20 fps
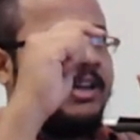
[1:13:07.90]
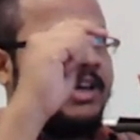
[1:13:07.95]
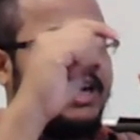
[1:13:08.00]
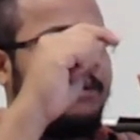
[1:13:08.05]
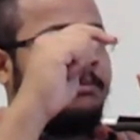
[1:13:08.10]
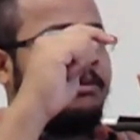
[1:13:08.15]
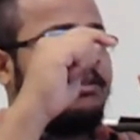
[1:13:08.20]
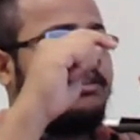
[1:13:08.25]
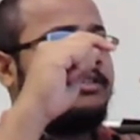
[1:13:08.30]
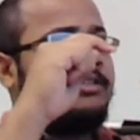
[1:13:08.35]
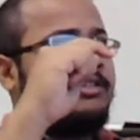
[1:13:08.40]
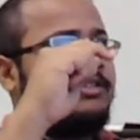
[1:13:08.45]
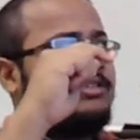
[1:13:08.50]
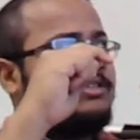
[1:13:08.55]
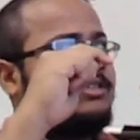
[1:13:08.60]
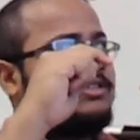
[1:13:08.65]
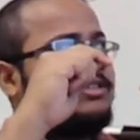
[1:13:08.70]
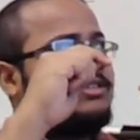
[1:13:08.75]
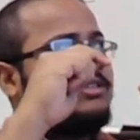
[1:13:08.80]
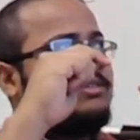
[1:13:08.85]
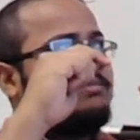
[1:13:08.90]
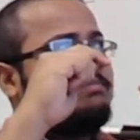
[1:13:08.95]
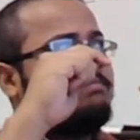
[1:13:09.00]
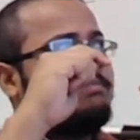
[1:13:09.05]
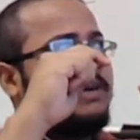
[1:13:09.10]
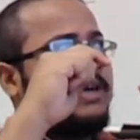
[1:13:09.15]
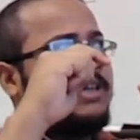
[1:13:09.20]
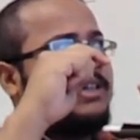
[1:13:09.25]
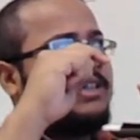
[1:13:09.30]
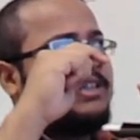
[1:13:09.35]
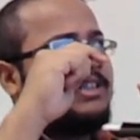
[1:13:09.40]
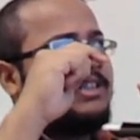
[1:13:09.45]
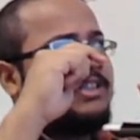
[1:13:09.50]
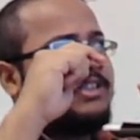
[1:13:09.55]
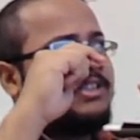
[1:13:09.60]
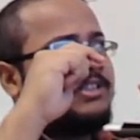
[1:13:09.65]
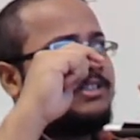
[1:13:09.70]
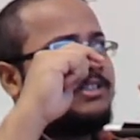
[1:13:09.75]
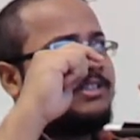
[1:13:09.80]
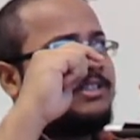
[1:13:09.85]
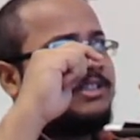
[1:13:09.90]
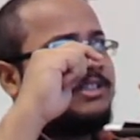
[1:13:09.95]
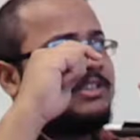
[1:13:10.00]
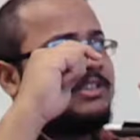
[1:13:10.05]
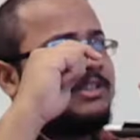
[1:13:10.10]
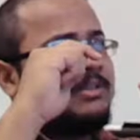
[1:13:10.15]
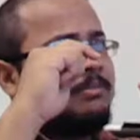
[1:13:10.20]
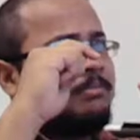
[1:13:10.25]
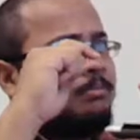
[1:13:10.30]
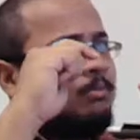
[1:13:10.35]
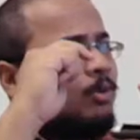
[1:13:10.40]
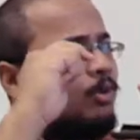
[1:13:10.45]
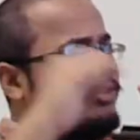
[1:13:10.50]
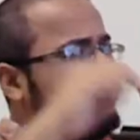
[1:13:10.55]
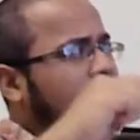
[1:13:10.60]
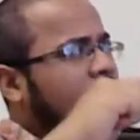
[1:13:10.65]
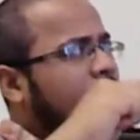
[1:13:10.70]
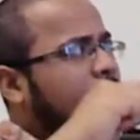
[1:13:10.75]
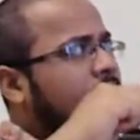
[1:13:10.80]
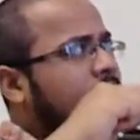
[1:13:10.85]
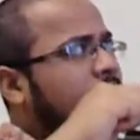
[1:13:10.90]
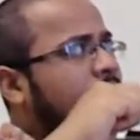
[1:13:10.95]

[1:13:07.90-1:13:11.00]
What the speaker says: hypothesis, but mostly we